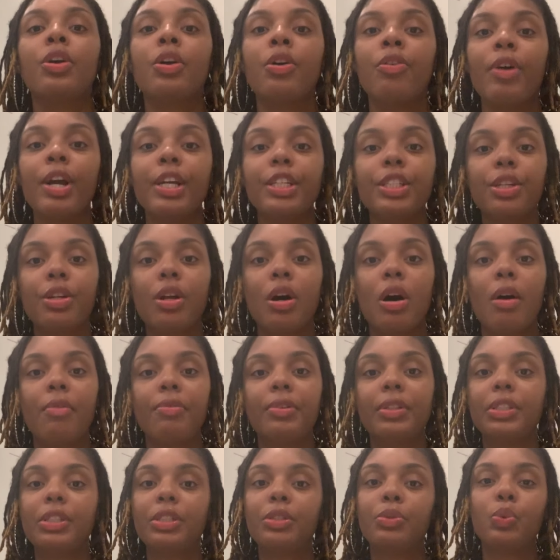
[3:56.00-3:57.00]
correctional
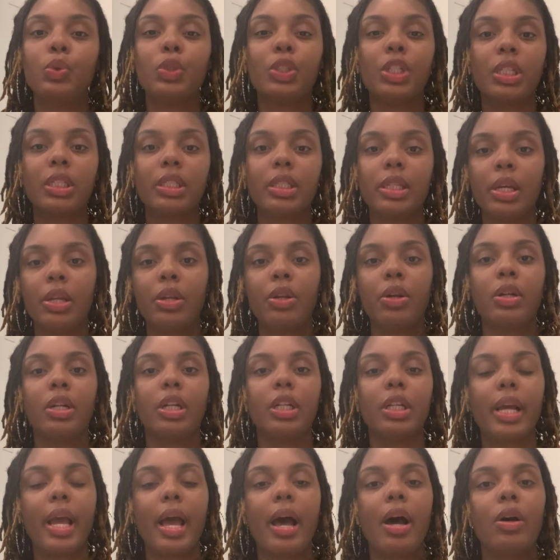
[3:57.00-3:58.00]
officers were just sitting on
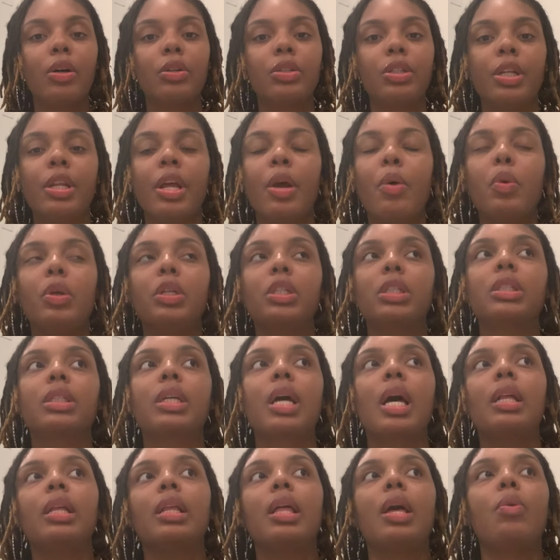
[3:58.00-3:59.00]
the couch and they were just
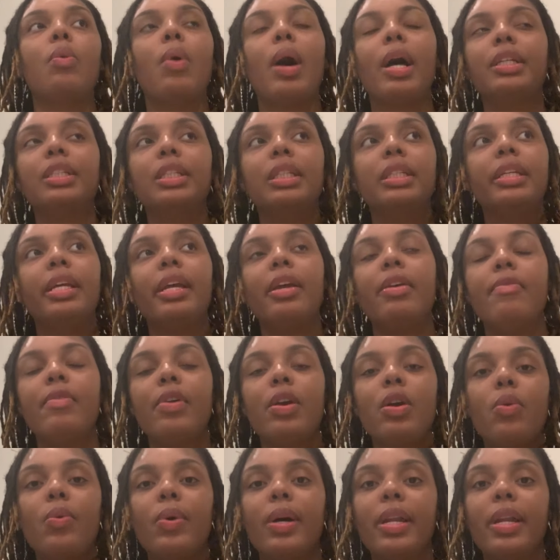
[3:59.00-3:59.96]
kind of like watching TV or